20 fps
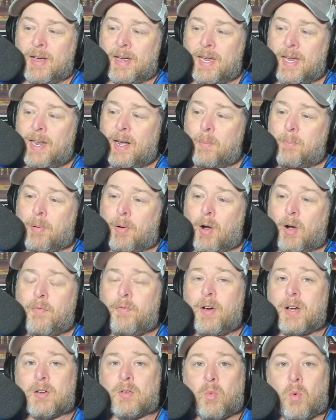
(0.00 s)
In a
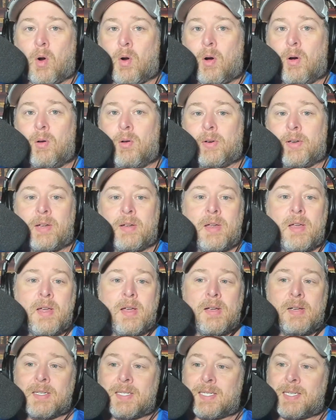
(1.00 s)
perfect world,
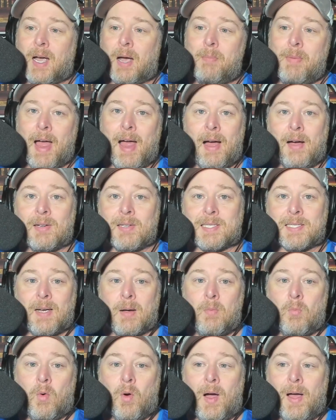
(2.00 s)
somehow,
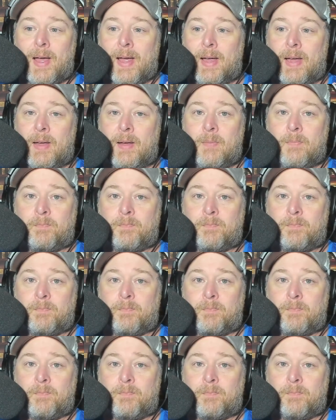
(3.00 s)
some way,